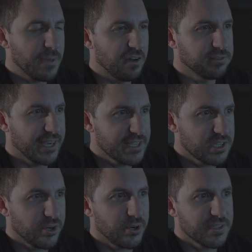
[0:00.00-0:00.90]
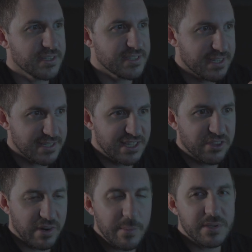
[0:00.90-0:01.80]
I've landed on
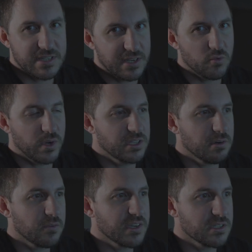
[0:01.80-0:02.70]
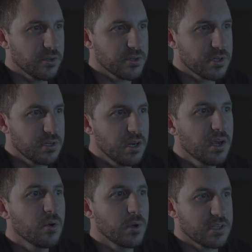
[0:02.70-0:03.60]
63% rendering resolution,
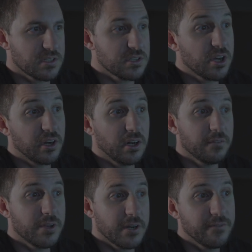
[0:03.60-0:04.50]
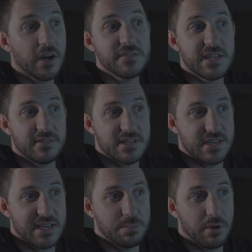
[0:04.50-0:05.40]
which is a total of
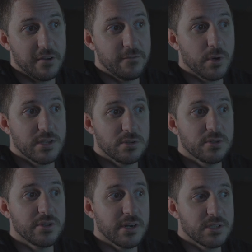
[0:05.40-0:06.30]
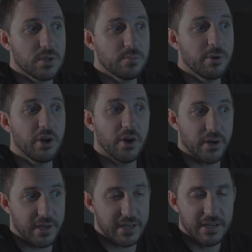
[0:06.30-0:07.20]
3576 by 4232 per
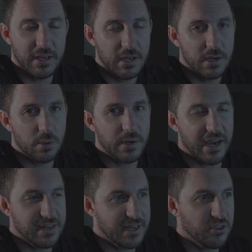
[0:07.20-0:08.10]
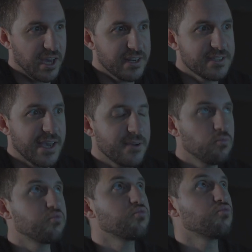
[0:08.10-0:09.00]
eye. Okay, now that is a
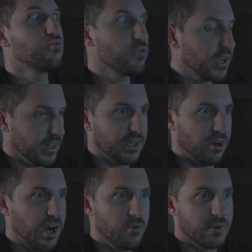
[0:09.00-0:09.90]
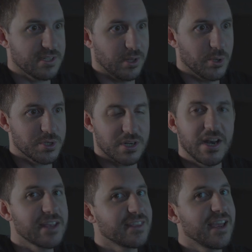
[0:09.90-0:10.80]
really high
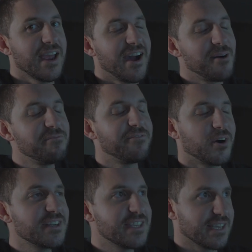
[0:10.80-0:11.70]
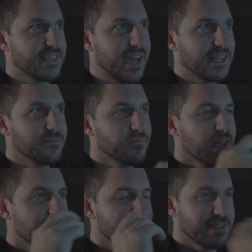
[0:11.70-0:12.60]
resolution, and I'm finding that
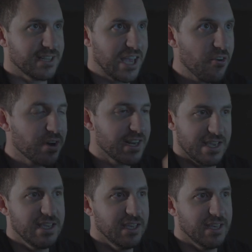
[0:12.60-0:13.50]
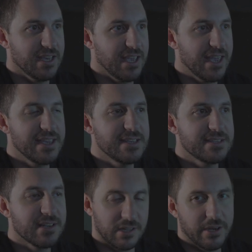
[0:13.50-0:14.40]
the clarity
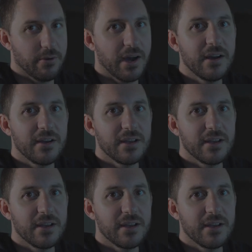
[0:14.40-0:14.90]
is clearer